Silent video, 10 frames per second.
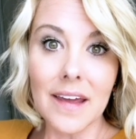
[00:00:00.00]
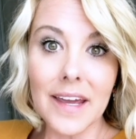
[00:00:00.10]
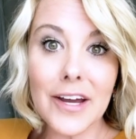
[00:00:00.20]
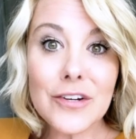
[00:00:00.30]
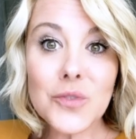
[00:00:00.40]

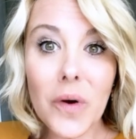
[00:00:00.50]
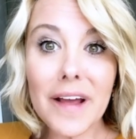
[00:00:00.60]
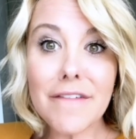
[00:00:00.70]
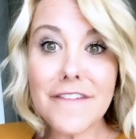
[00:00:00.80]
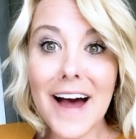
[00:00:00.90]
here's what
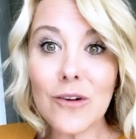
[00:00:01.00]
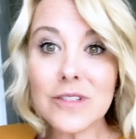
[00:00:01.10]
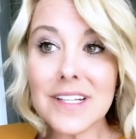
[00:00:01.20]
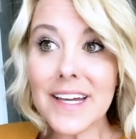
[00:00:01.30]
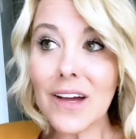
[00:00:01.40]
I
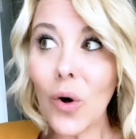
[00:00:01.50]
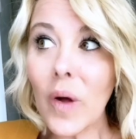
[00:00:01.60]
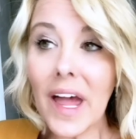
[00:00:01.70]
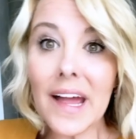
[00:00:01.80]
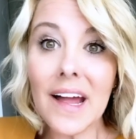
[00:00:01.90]
found, like,
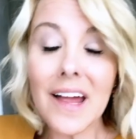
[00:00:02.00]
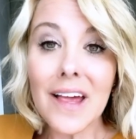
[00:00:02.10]
okay,